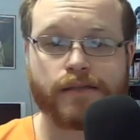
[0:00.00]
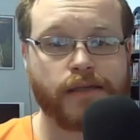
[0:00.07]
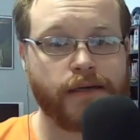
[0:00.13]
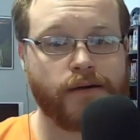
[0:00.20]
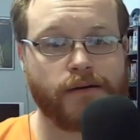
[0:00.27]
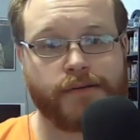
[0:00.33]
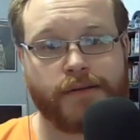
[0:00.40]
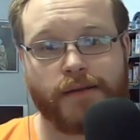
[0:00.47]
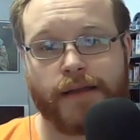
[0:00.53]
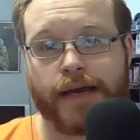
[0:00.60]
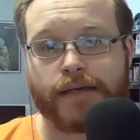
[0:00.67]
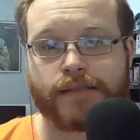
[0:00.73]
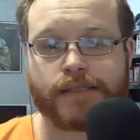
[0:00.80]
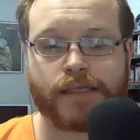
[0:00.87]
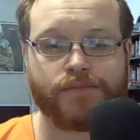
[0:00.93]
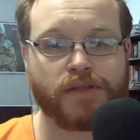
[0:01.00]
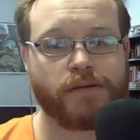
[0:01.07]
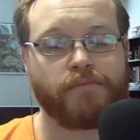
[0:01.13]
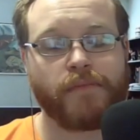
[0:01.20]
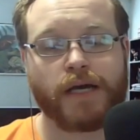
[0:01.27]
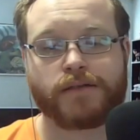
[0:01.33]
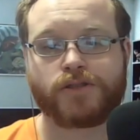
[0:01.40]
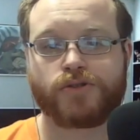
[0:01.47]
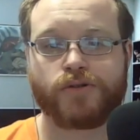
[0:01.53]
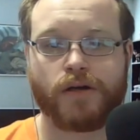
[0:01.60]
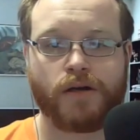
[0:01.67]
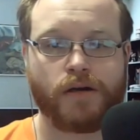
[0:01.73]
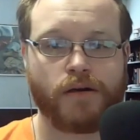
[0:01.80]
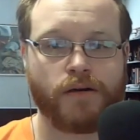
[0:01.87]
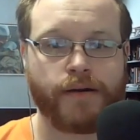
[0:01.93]
They are the last team in the
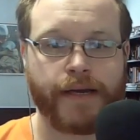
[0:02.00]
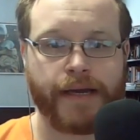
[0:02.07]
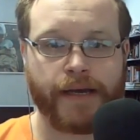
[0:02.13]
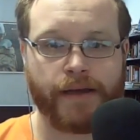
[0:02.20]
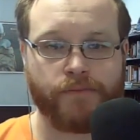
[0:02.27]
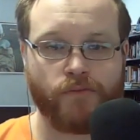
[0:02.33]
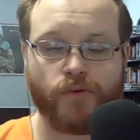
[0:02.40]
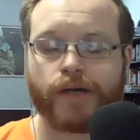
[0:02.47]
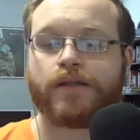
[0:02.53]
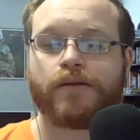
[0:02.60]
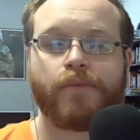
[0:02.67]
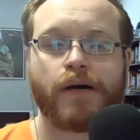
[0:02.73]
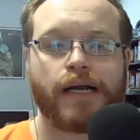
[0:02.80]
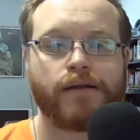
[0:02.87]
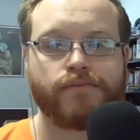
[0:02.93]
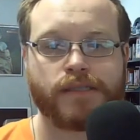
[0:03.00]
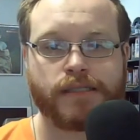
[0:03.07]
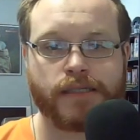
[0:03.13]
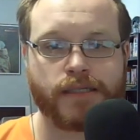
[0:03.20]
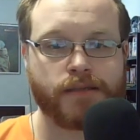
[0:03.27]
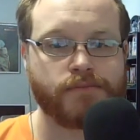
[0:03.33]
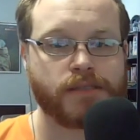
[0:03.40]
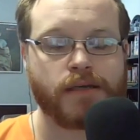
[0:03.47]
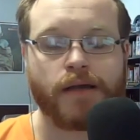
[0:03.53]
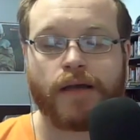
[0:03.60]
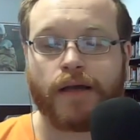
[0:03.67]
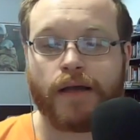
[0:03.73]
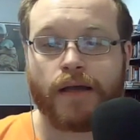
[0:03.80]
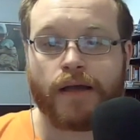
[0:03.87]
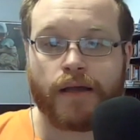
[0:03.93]
Metro and one of the bottom teams
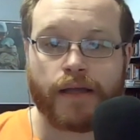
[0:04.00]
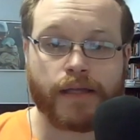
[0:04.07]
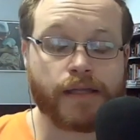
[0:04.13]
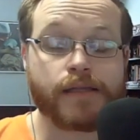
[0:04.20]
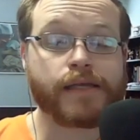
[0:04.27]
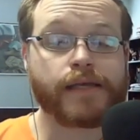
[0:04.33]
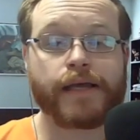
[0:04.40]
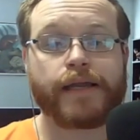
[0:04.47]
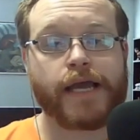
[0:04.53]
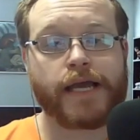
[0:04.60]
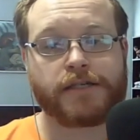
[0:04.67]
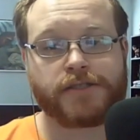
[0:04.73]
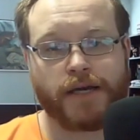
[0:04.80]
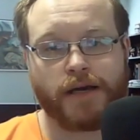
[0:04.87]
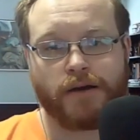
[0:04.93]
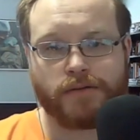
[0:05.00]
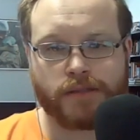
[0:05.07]
in the NHL.